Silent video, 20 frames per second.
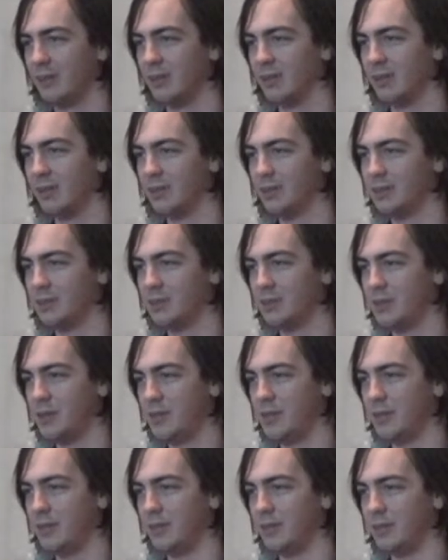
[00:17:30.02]
Until
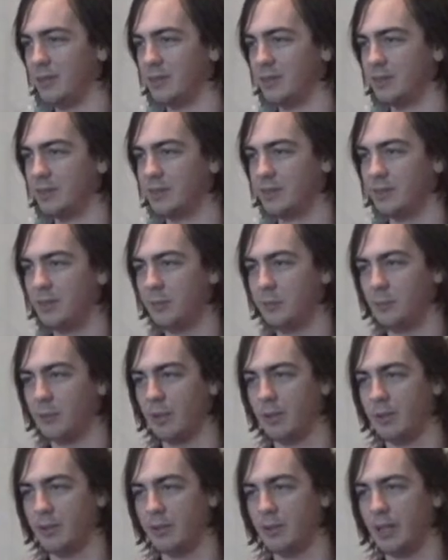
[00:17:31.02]
then, sleep
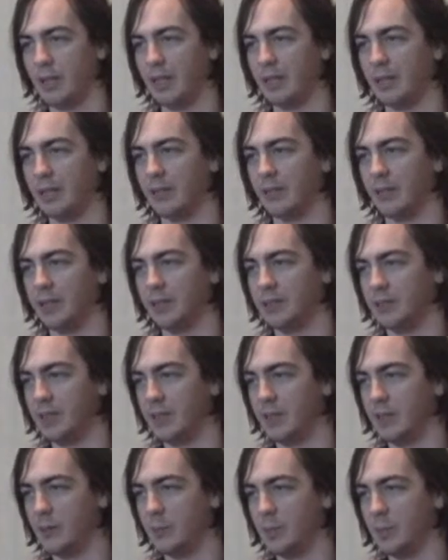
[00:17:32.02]
while you can,
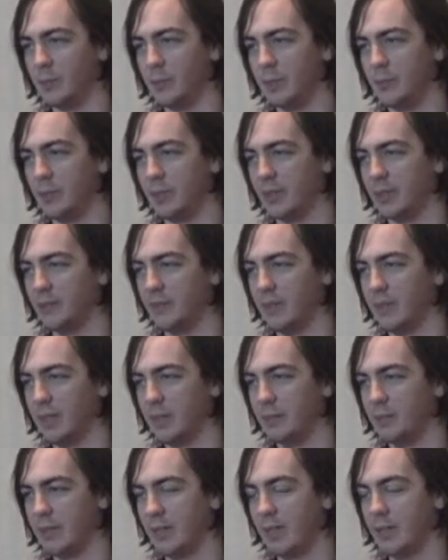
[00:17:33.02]
legendary Pokemon of the
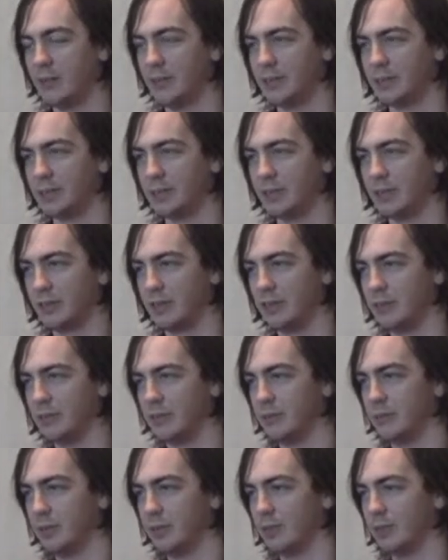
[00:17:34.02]
lake bed. Oh, he's talking
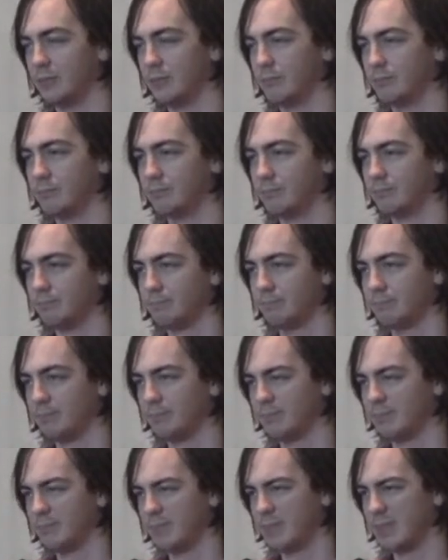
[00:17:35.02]
to, I
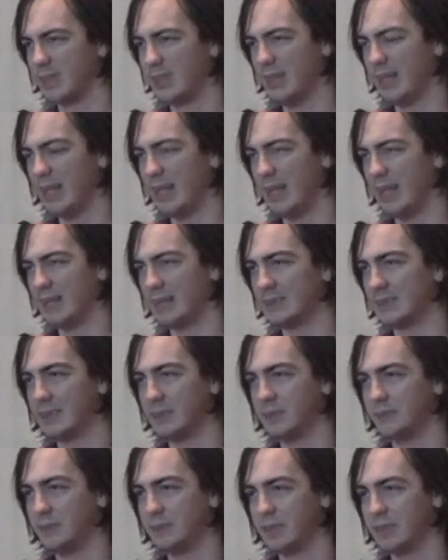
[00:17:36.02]
think
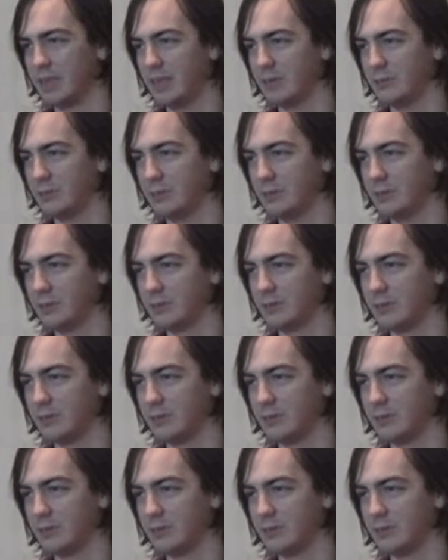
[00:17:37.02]
Azelf is that one?